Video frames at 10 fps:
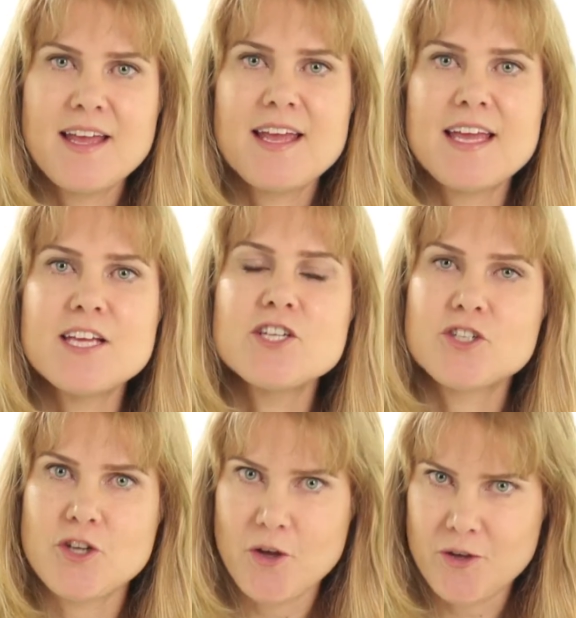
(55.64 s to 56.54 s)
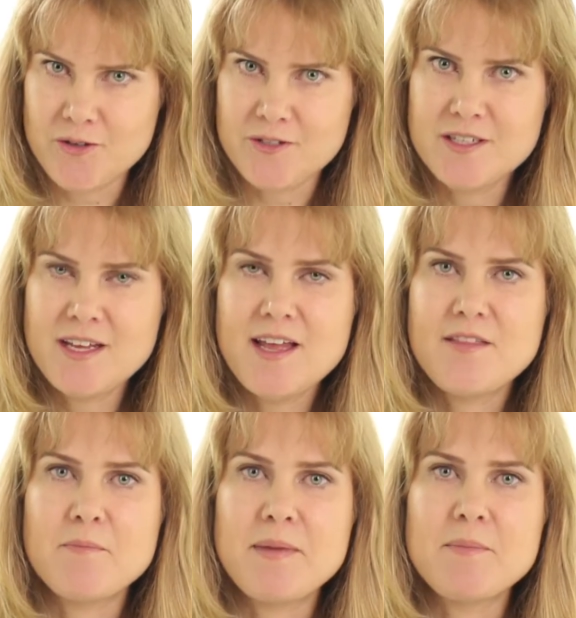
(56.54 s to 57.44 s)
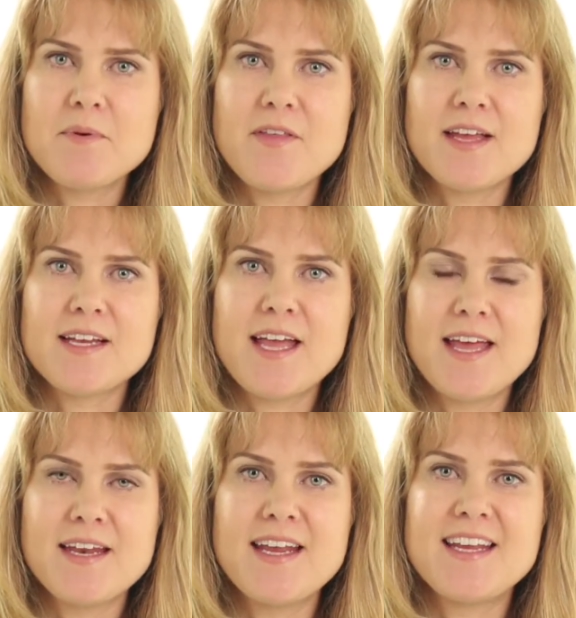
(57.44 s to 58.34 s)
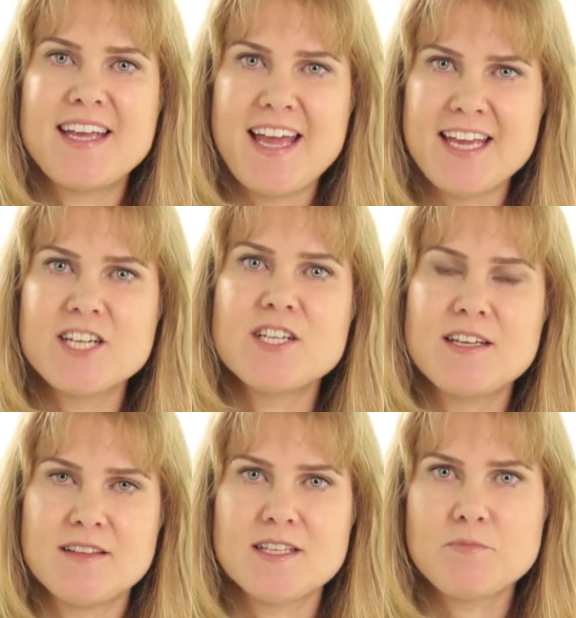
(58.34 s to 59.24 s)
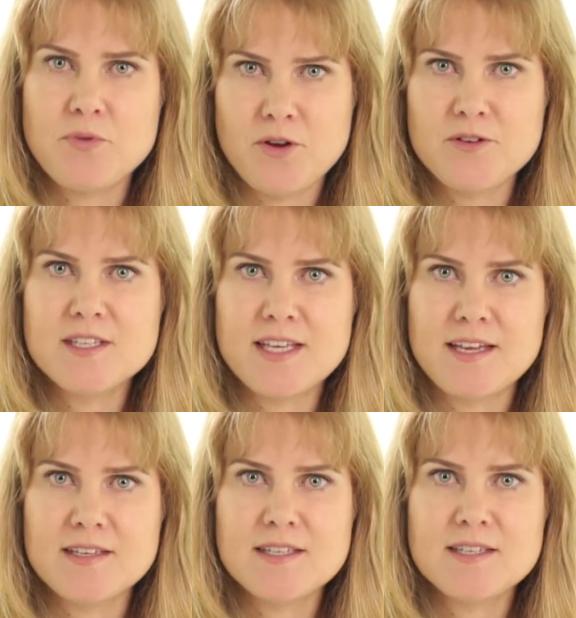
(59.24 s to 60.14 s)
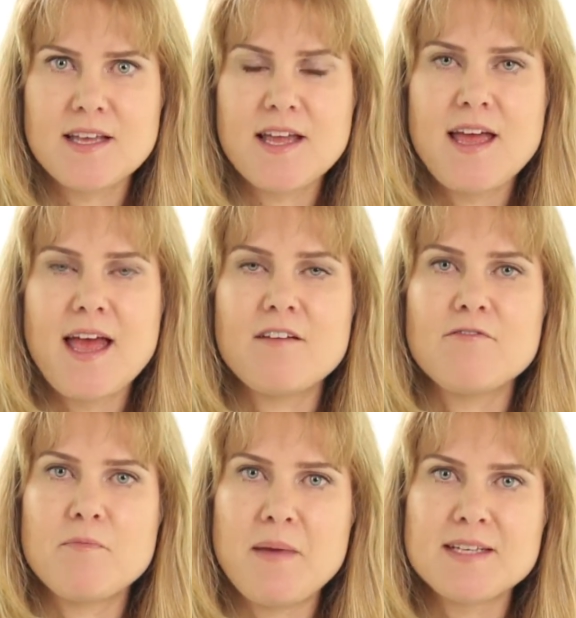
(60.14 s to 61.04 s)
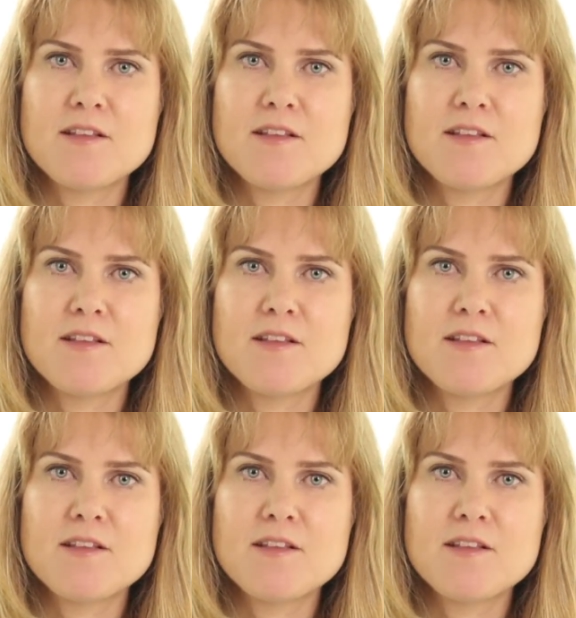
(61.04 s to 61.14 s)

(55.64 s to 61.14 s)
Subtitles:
He showed that people that can engage in this process have a better